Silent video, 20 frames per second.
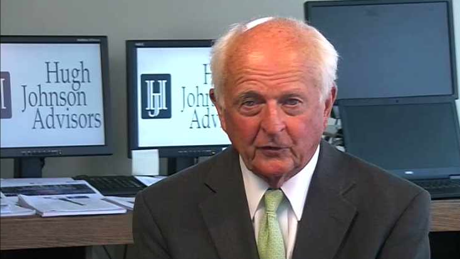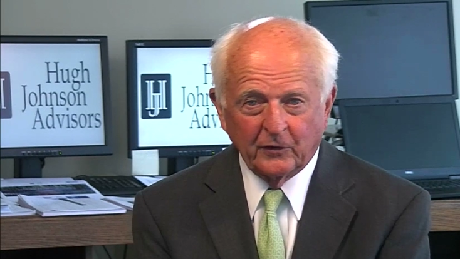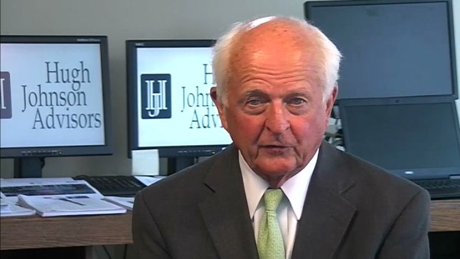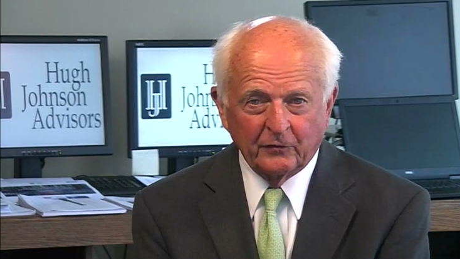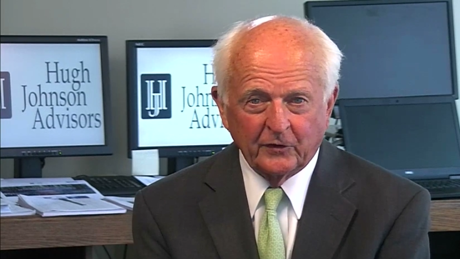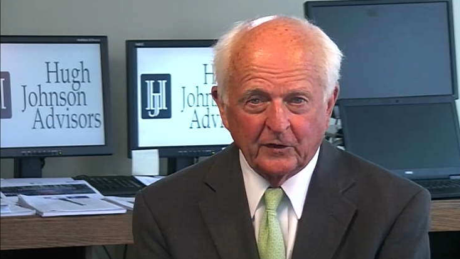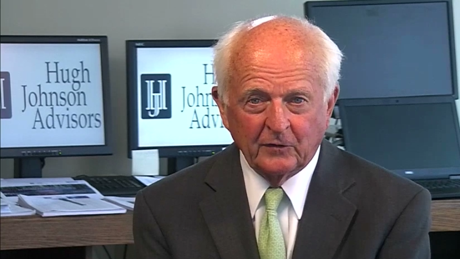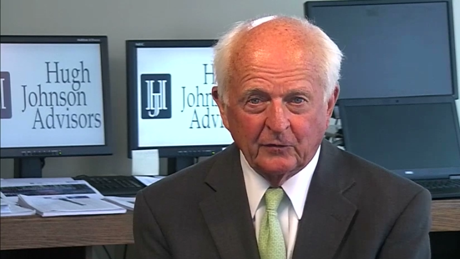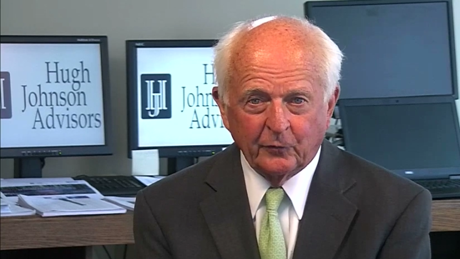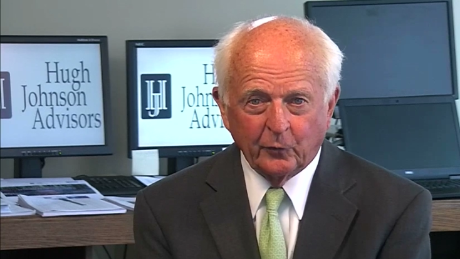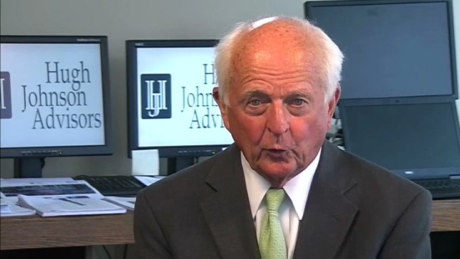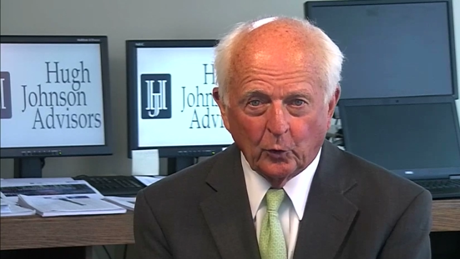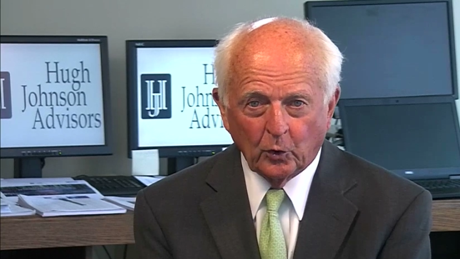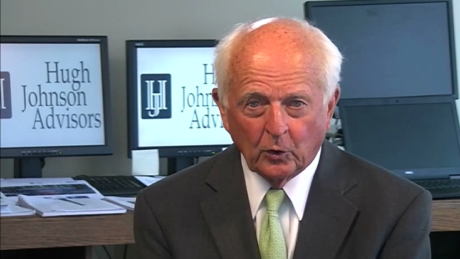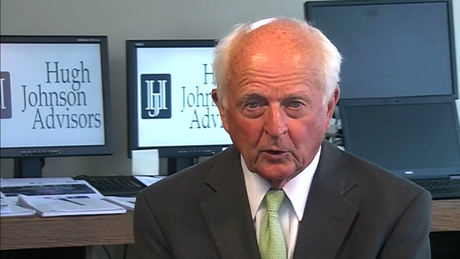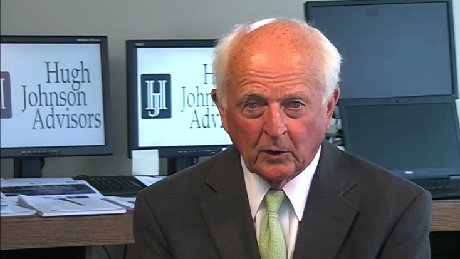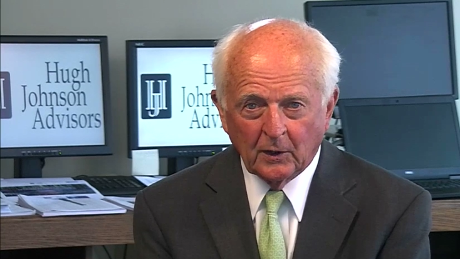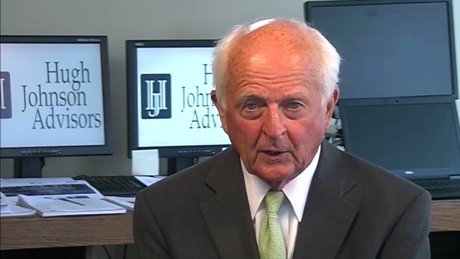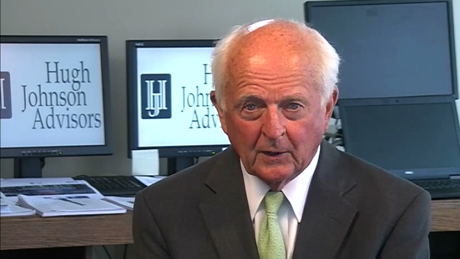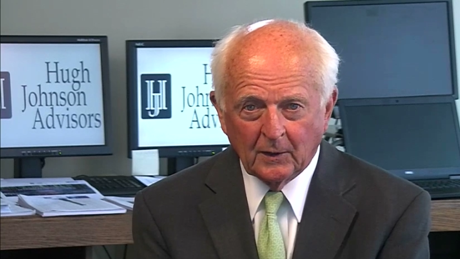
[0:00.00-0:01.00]

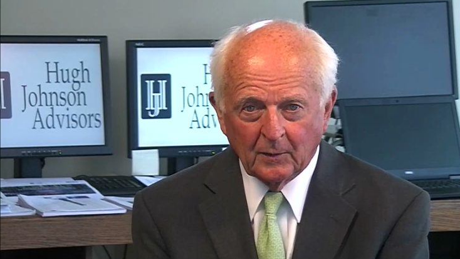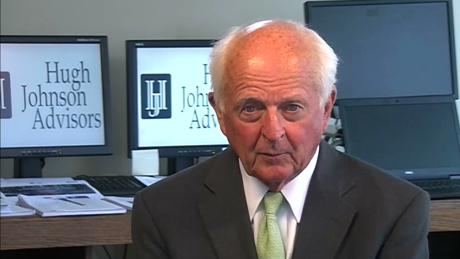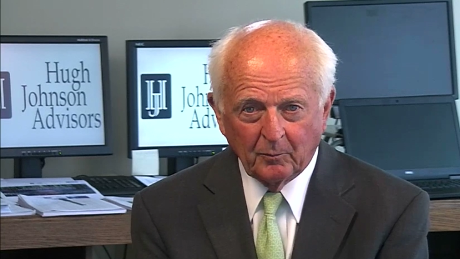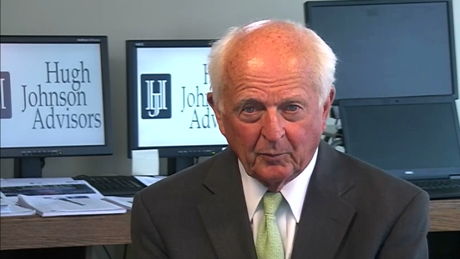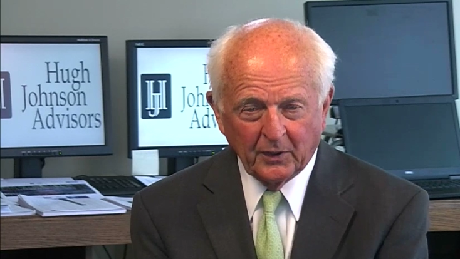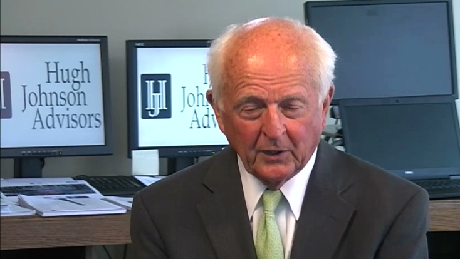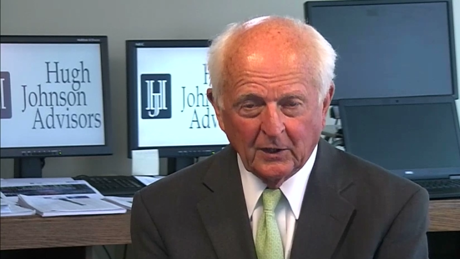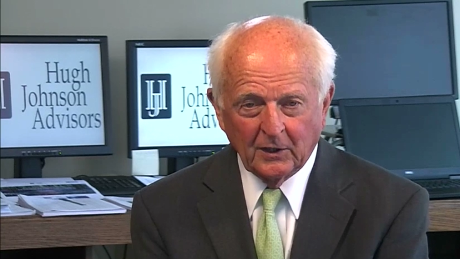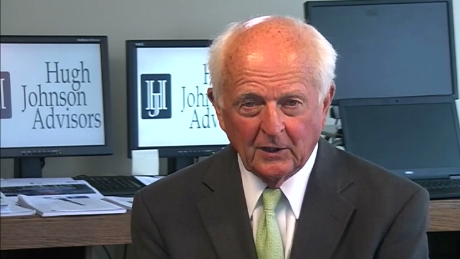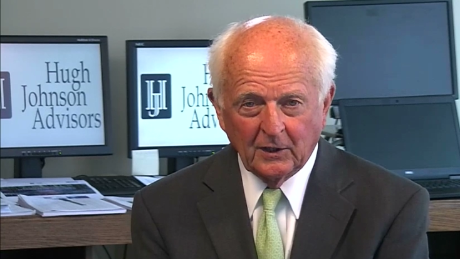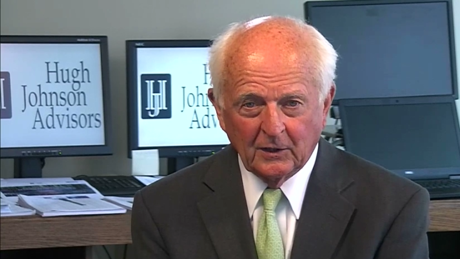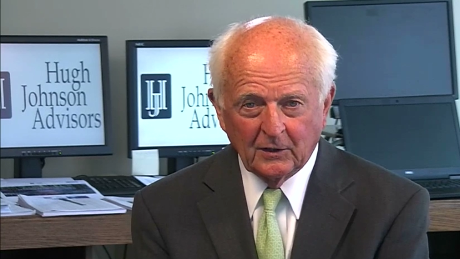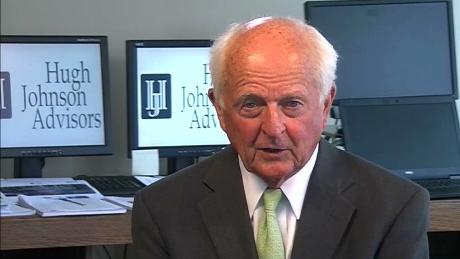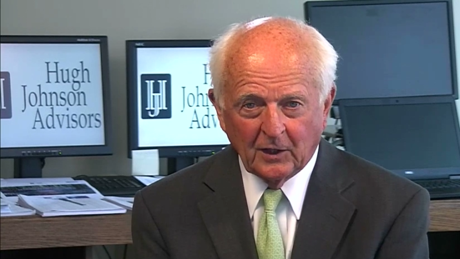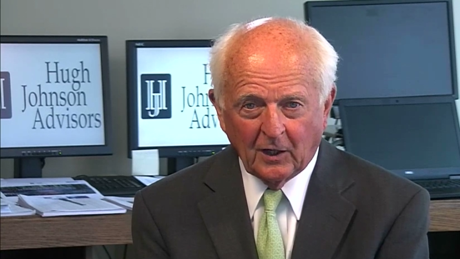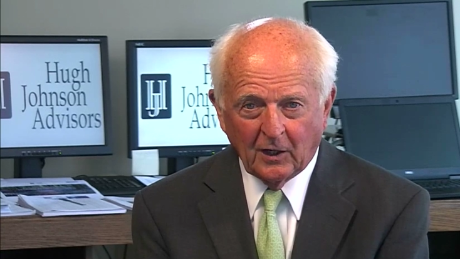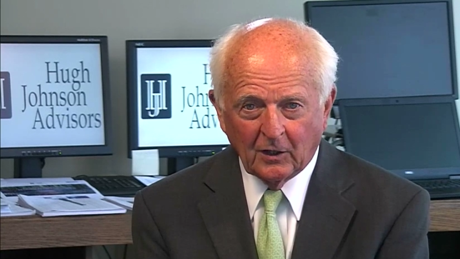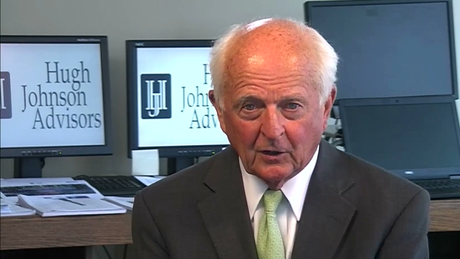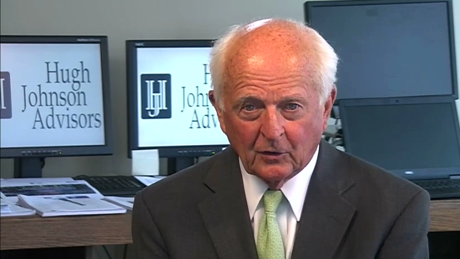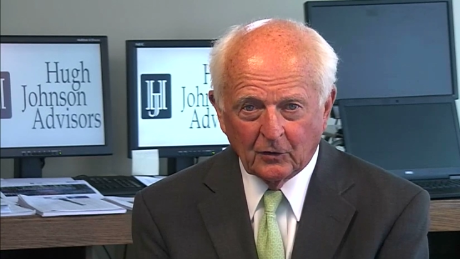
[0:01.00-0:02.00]
$54 billion
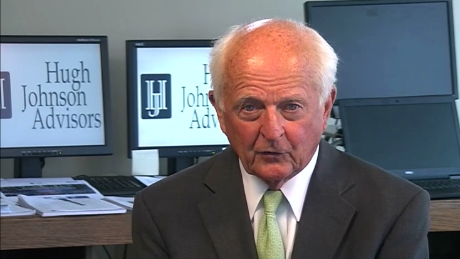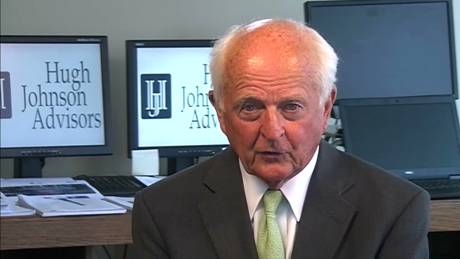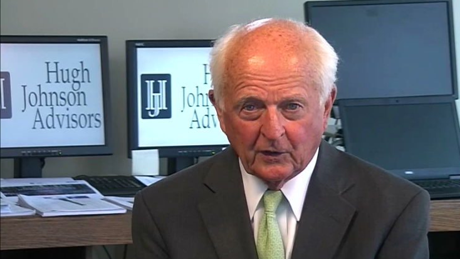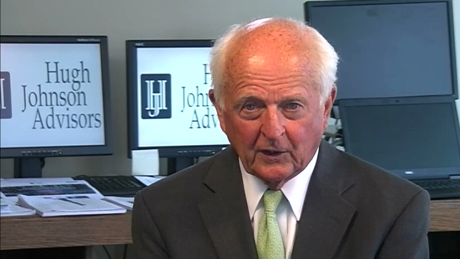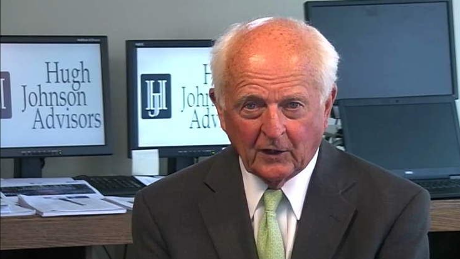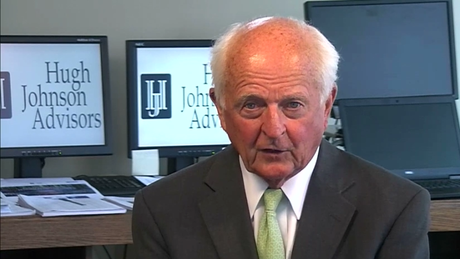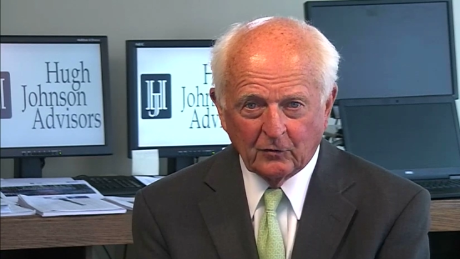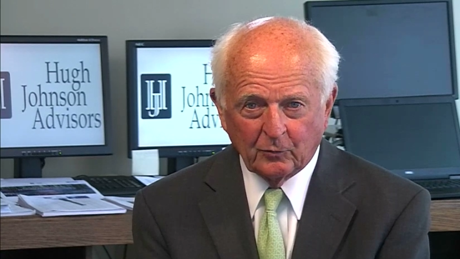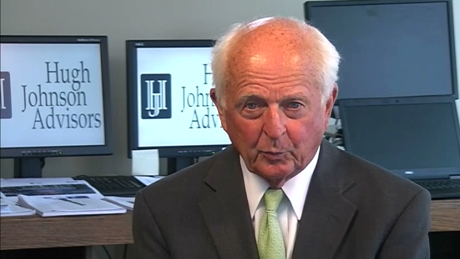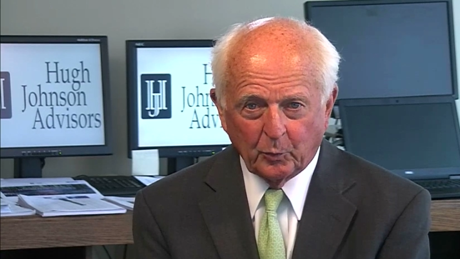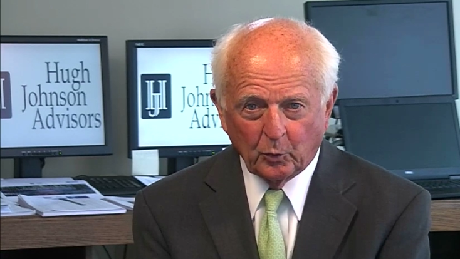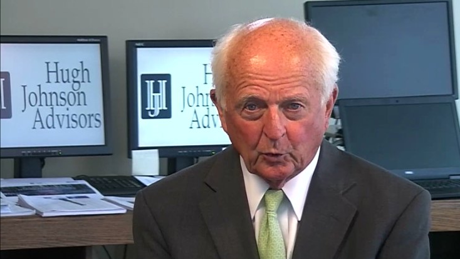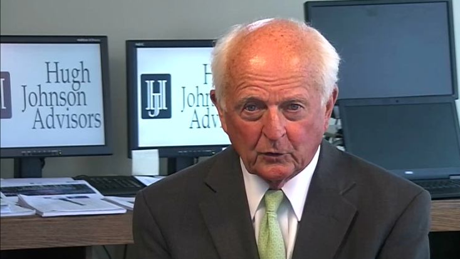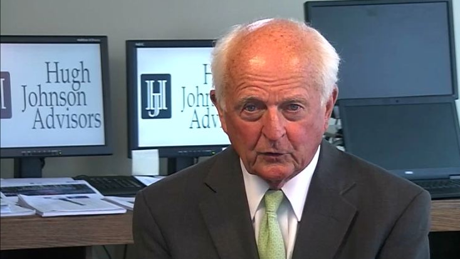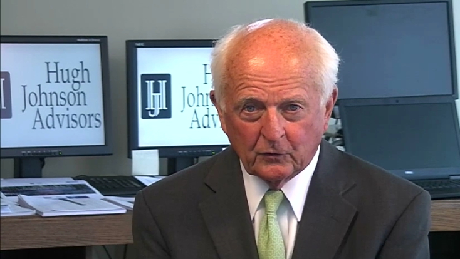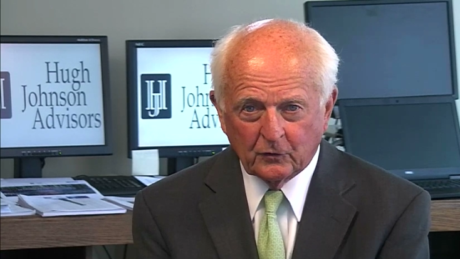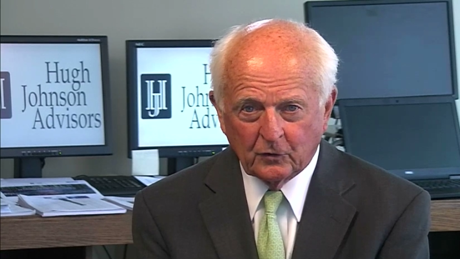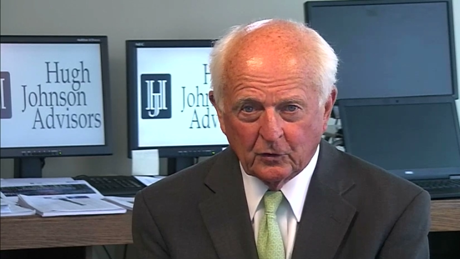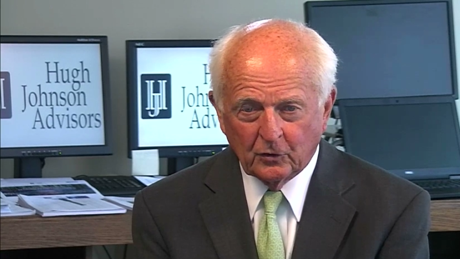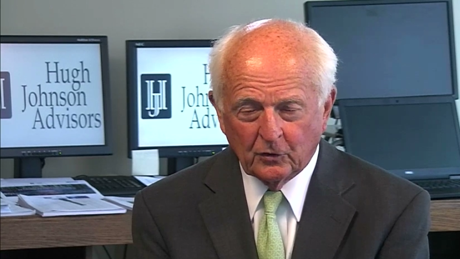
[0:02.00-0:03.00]
in
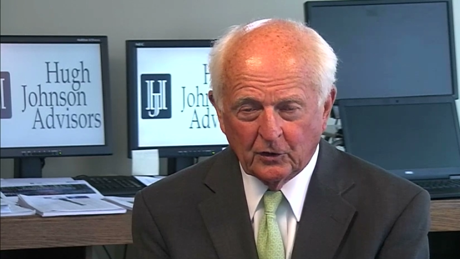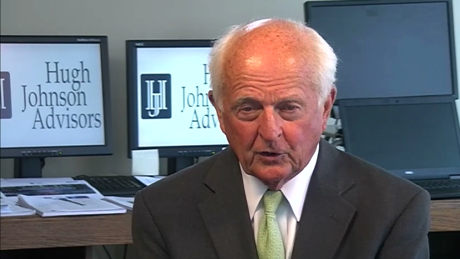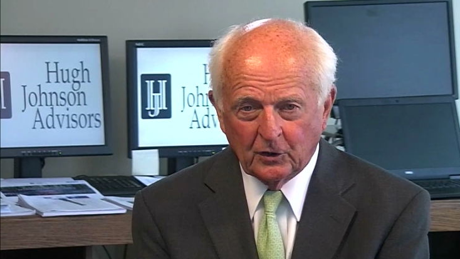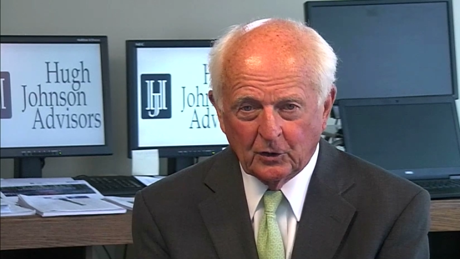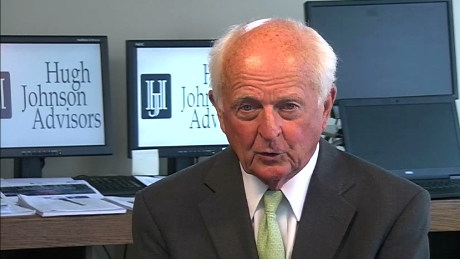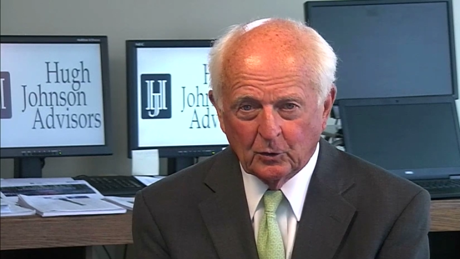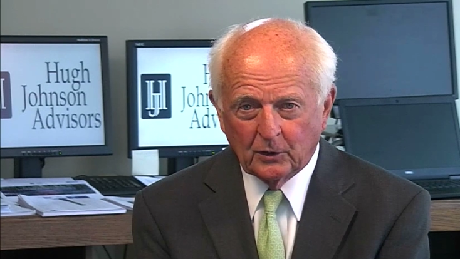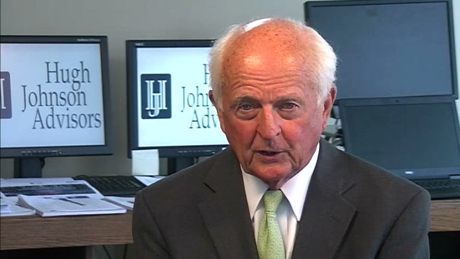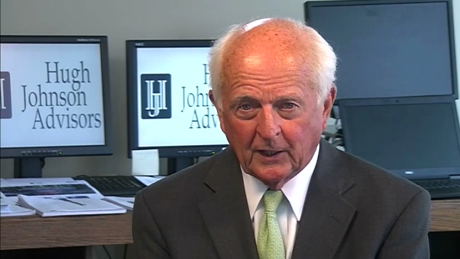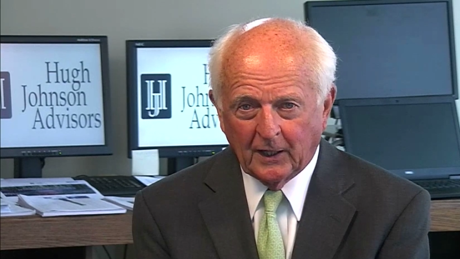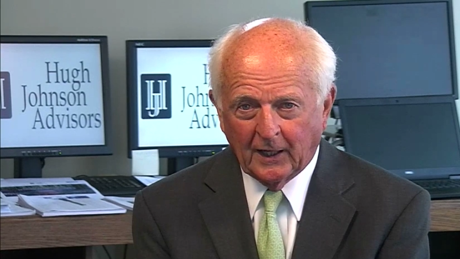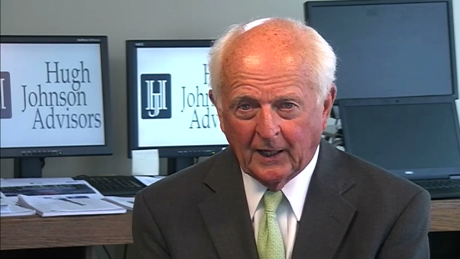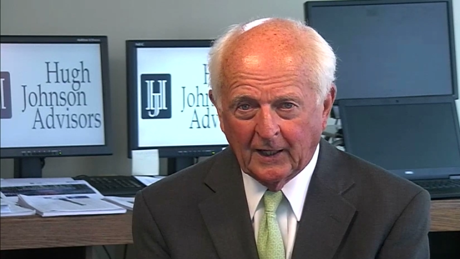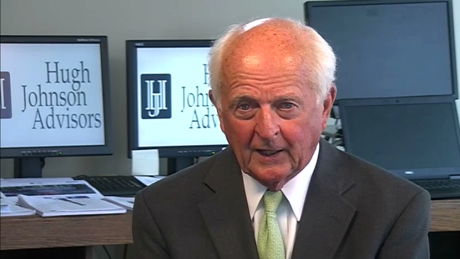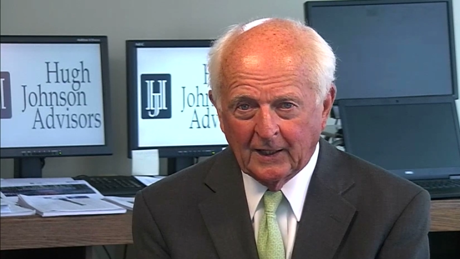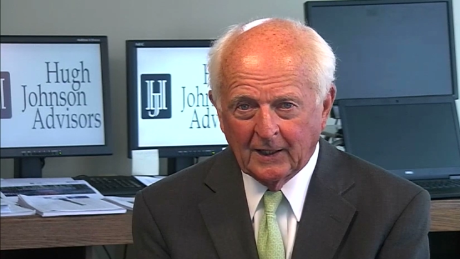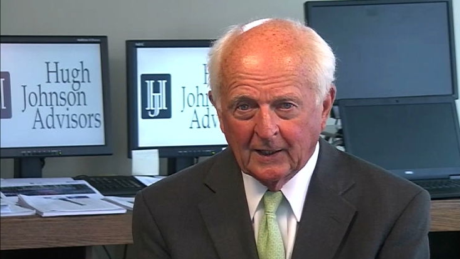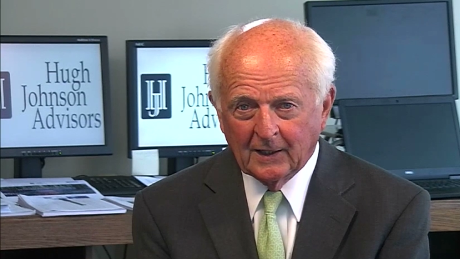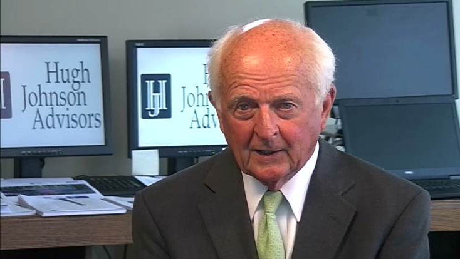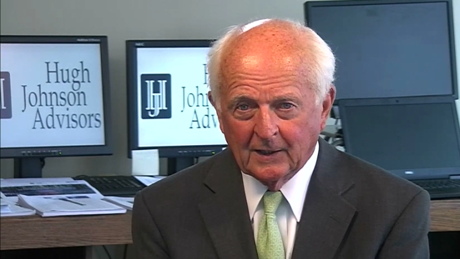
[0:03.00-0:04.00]
exports to the
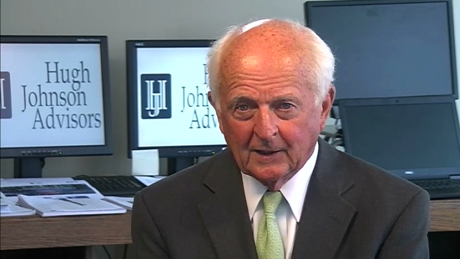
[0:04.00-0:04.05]
UK.